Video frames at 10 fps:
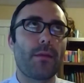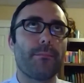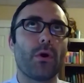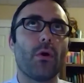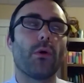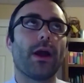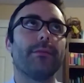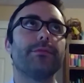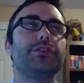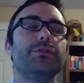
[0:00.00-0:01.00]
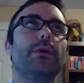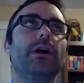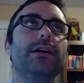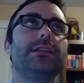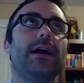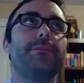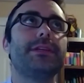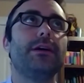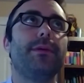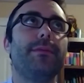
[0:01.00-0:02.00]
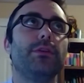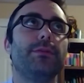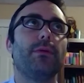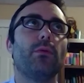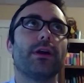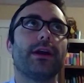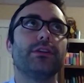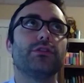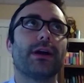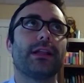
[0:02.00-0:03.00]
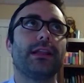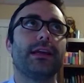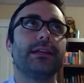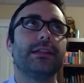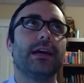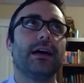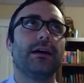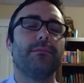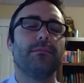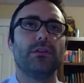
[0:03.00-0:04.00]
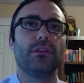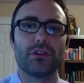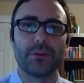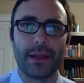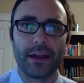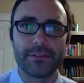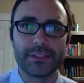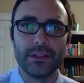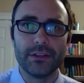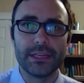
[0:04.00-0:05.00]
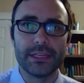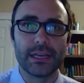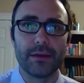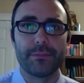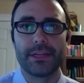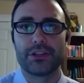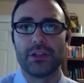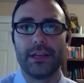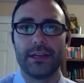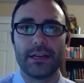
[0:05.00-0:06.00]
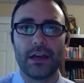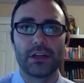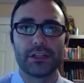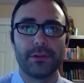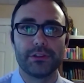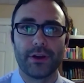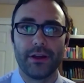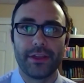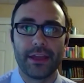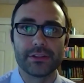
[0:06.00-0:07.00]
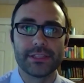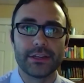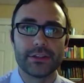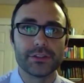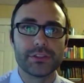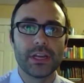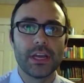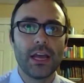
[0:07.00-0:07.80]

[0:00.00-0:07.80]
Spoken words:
program to upskill people working directly in long-term care facilities, potentially in hospitals or healthcare centers,